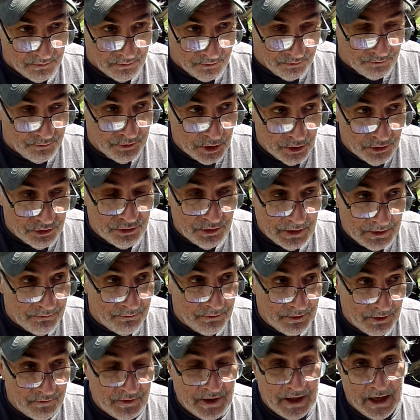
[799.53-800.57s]
usually
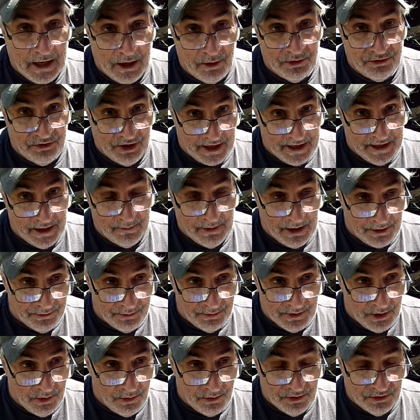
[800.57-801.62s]
$50 I get about
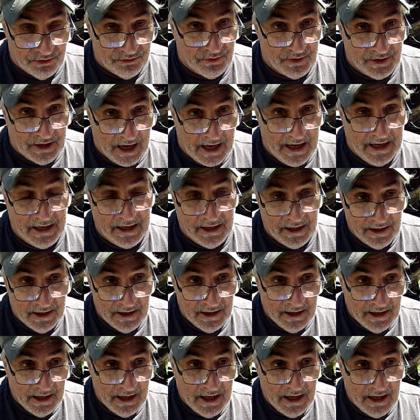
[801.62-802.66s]
3/4 of a tank.
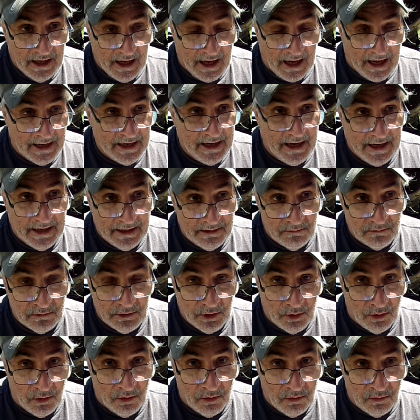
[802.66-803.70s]
I got
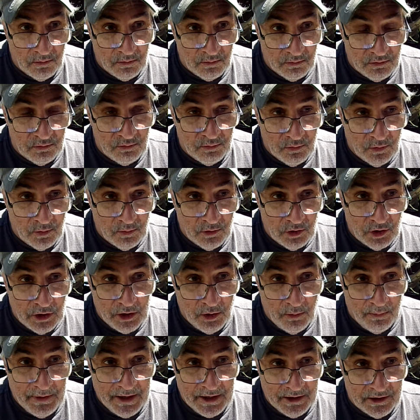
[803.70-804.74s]
little
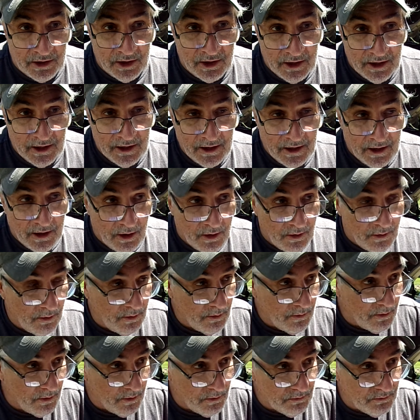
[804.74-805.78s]
bit
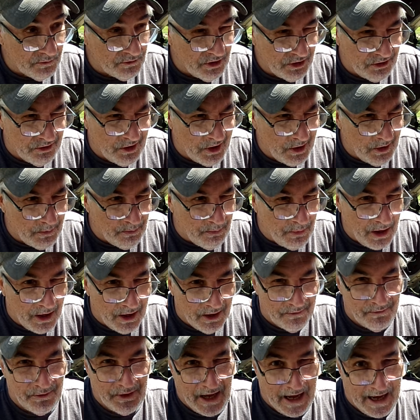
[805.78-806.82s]
just
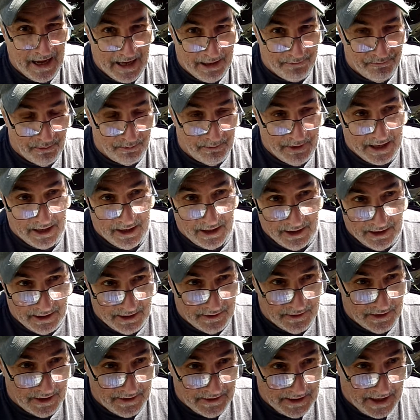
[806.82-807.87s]
above the half
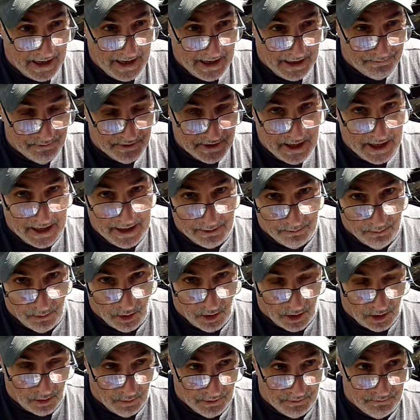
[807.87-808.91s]
a tank
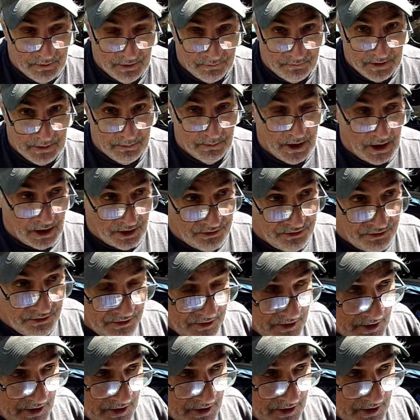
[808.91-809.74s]
mark with $50,